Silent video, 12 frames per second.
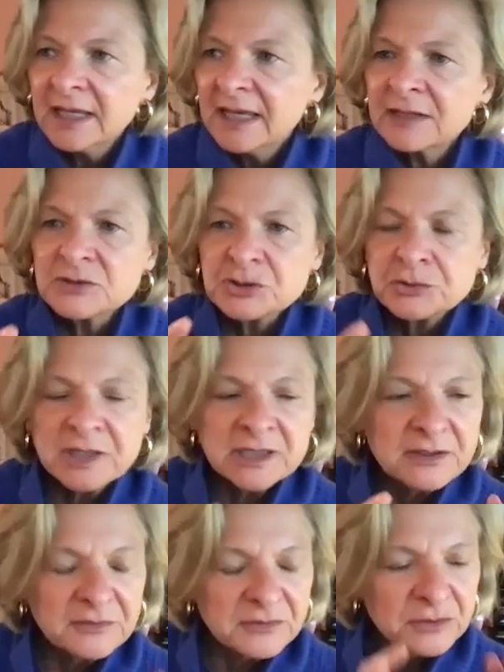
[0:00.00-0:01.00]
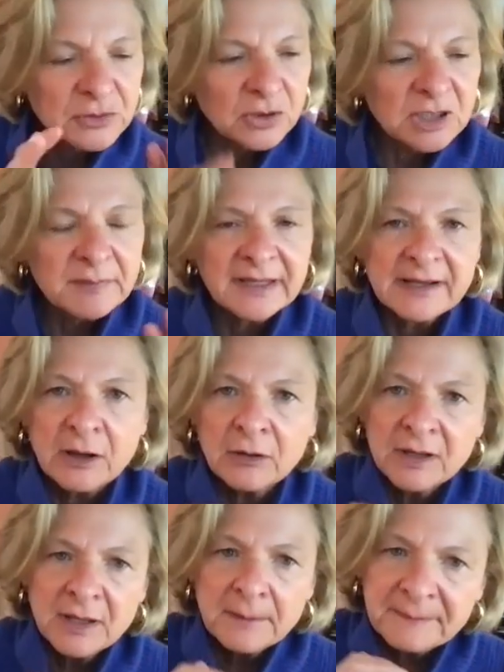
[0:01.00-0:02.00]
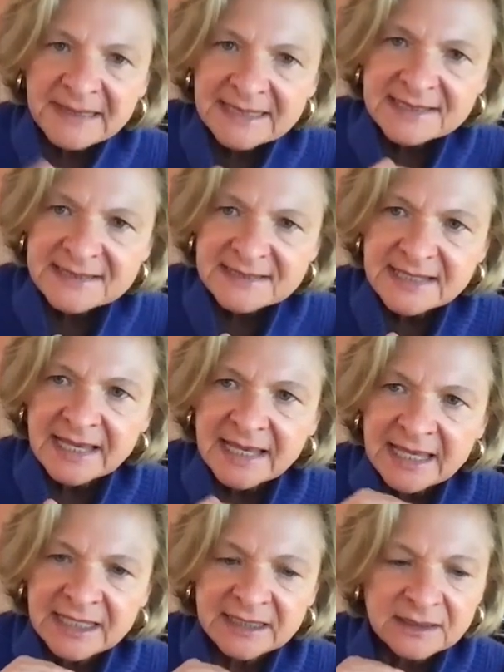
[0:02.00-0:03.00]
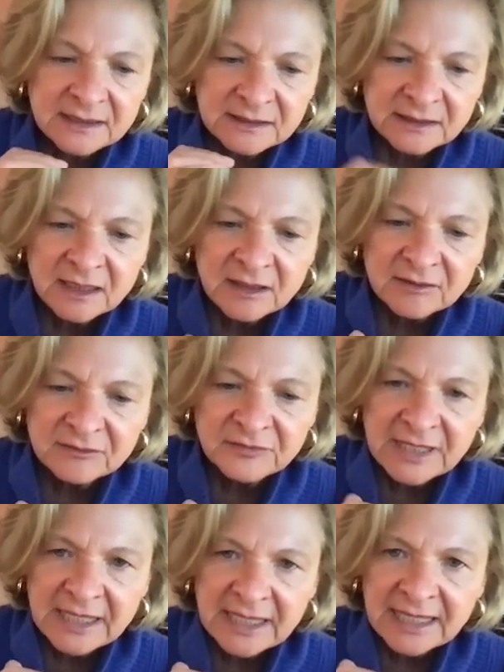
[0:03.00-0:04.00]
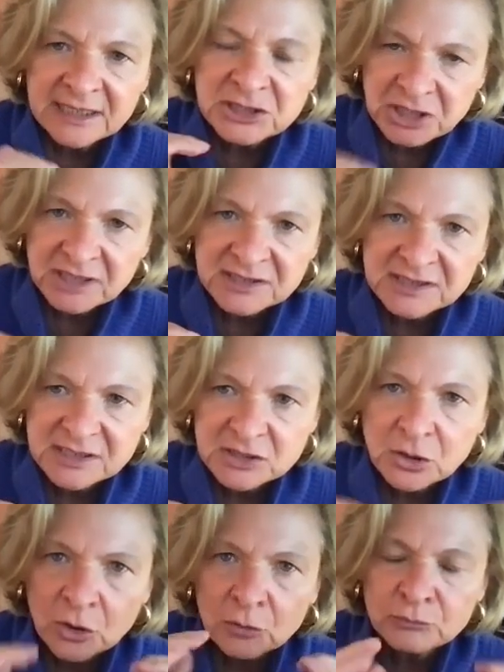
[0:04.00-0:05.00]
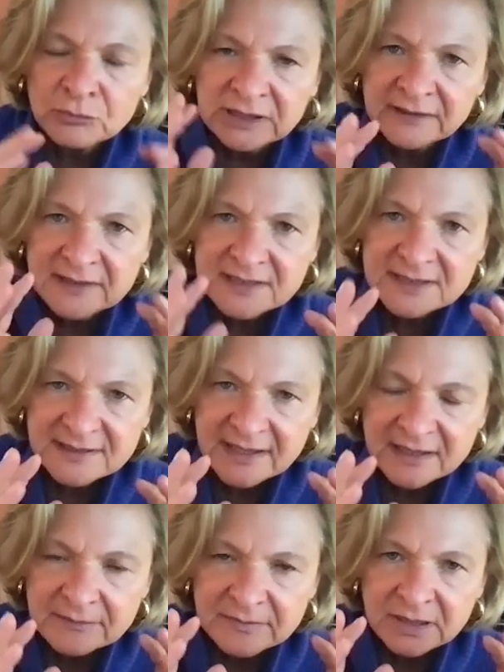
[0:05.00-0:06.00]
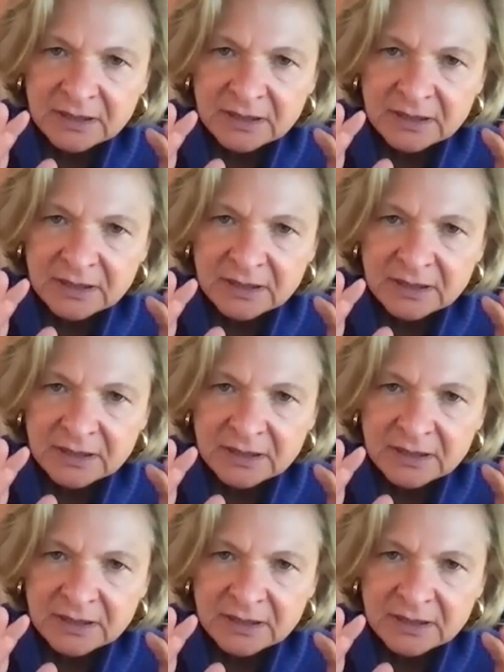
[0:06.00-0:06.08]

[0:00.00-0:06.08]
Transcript: And I was trying to talk about how peace and love and justice are really the same,